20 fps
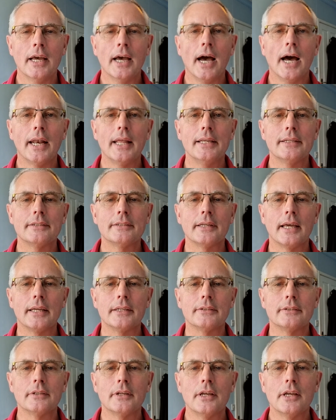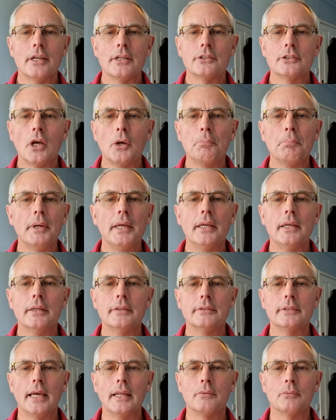and it says, So be
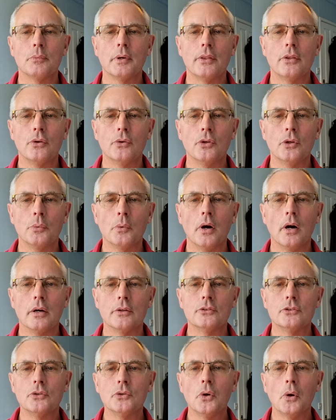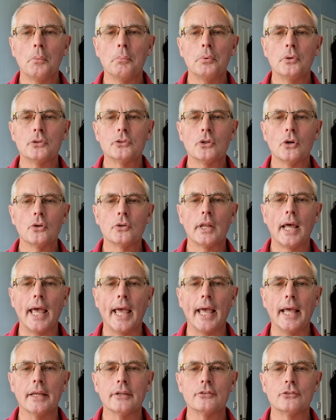content with who you are. Do not put on
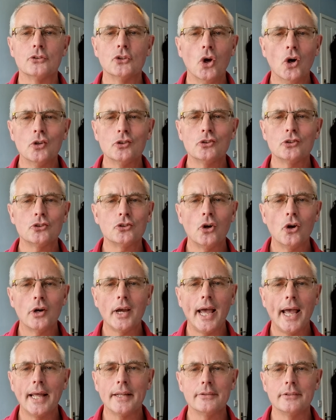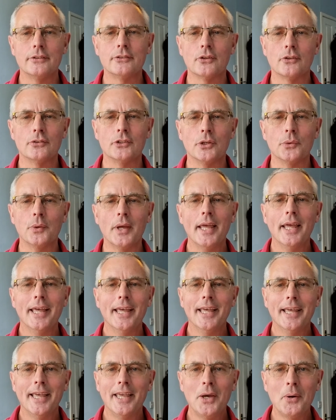airs. God's strong hand is on you.
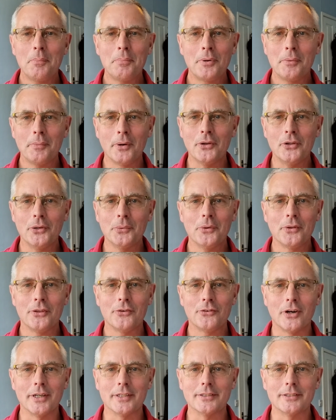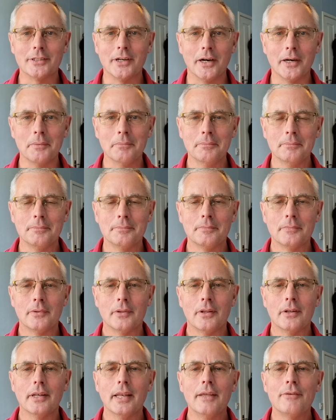He'll promote you at the right time.
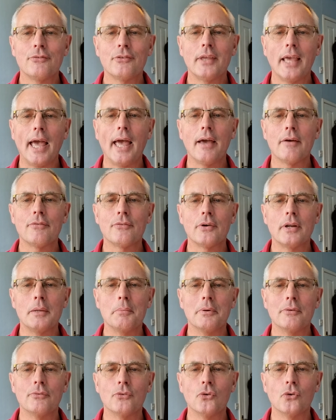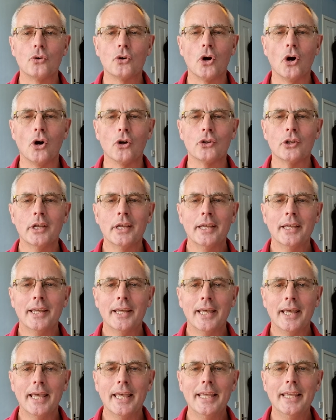Live carefree before God.
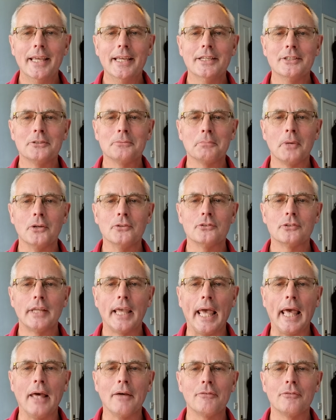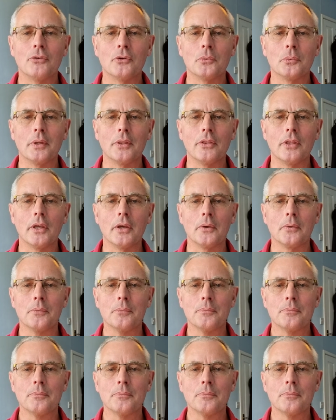He is most careful with you.